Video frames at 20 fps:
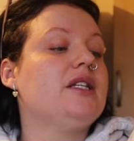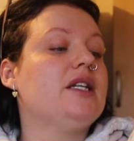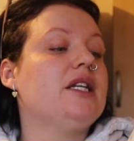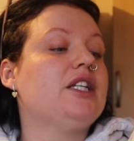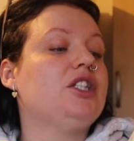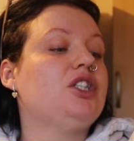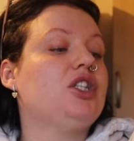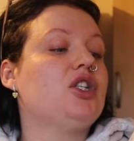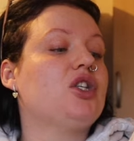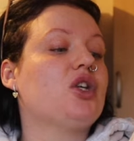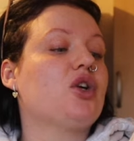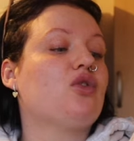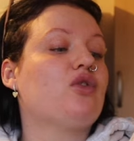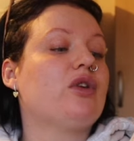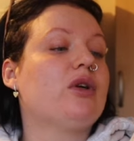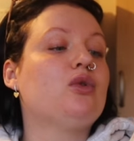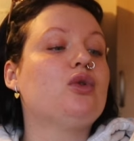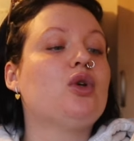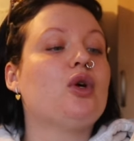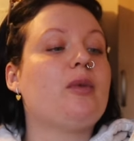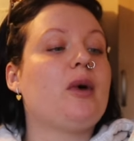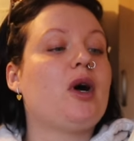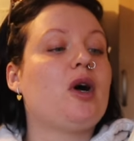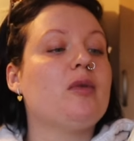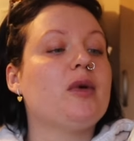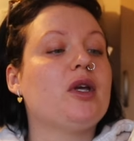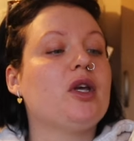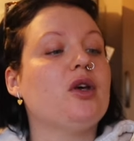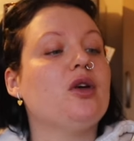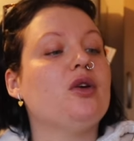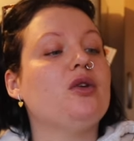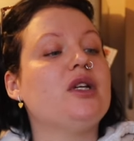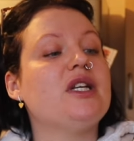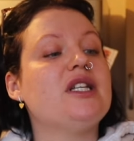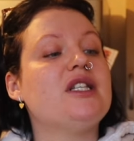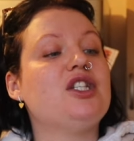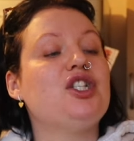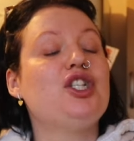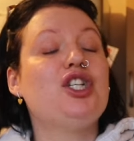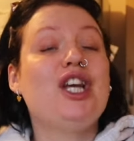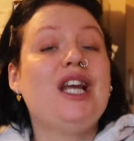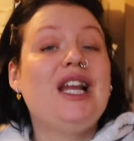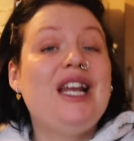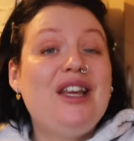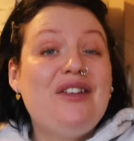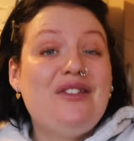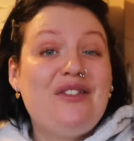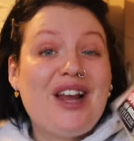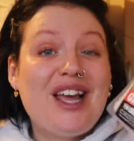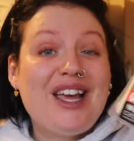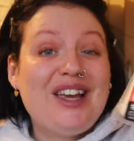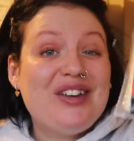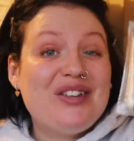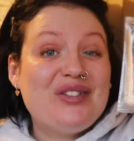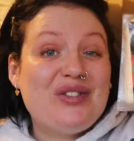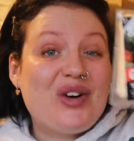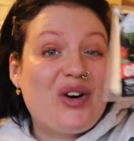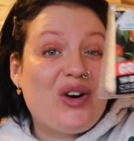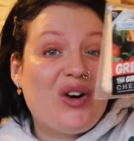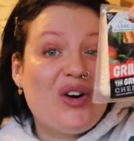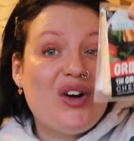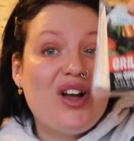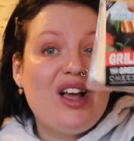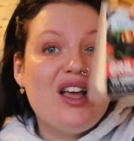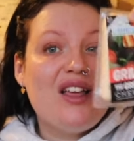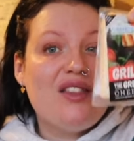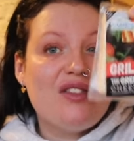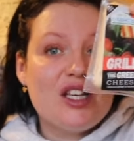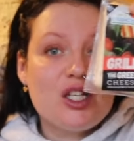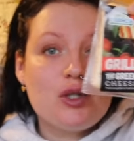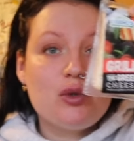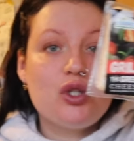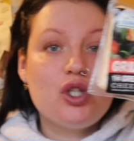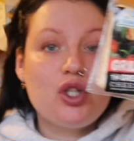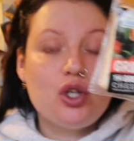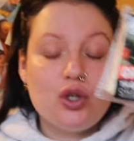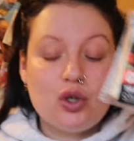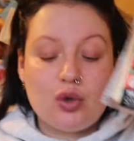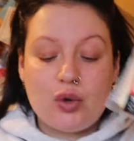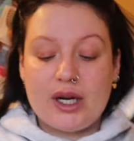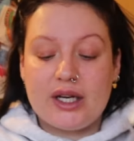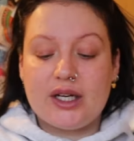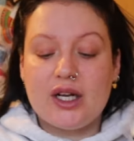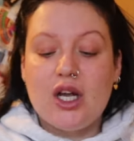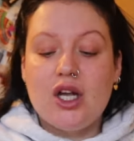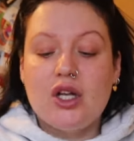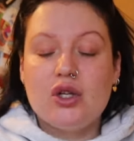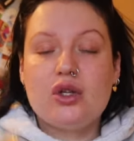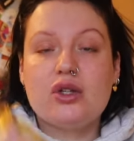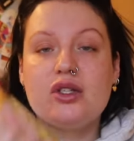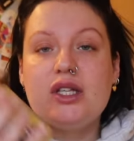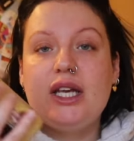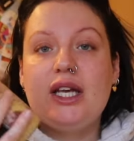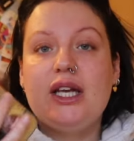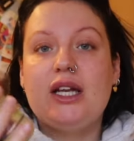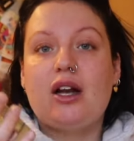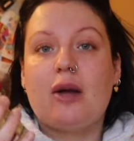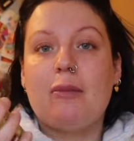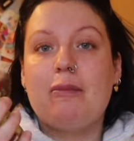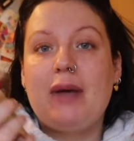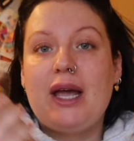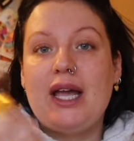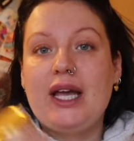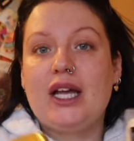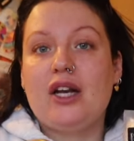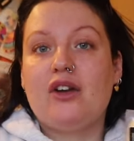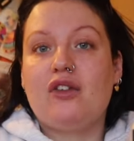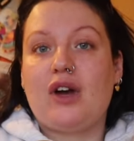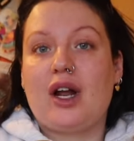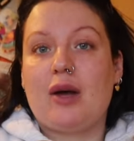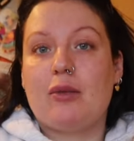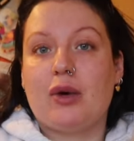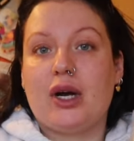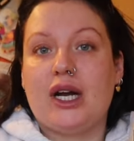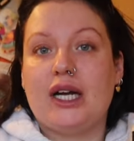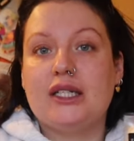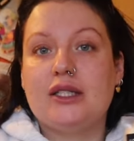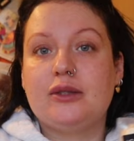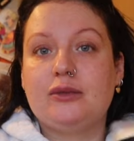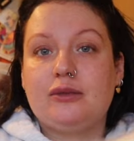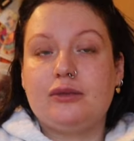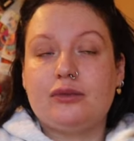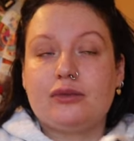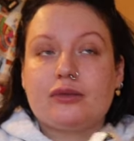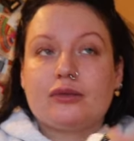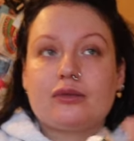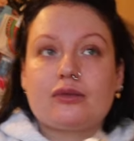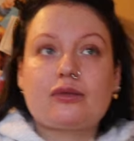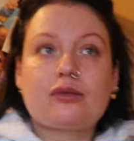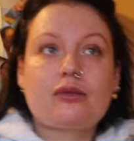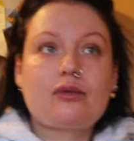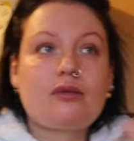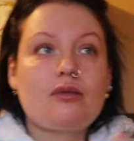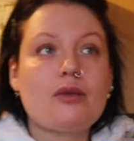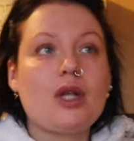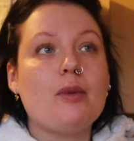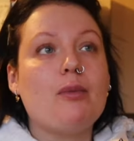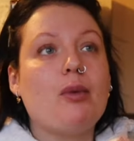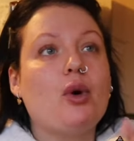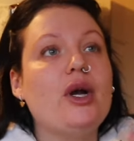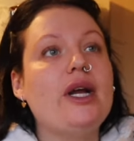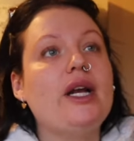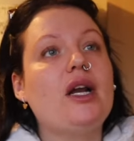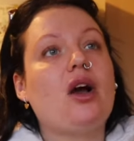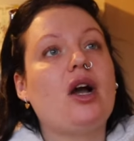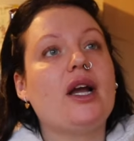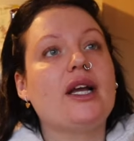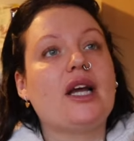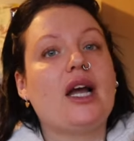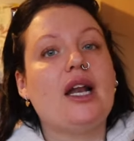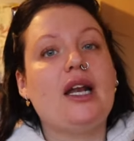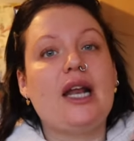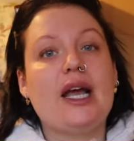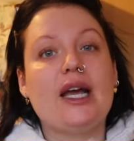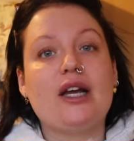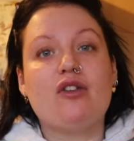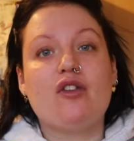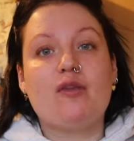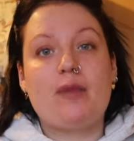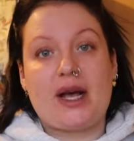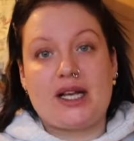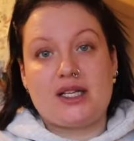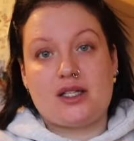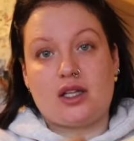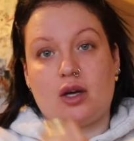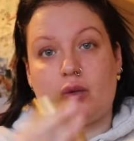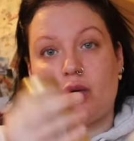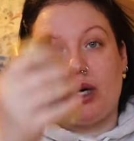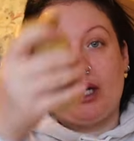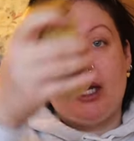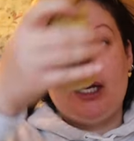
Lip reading: delicious grilled or barbecued. It's chilli flavour. This was 2 quid. So I was thinking like making a flatbread, putting like a layer of pesto on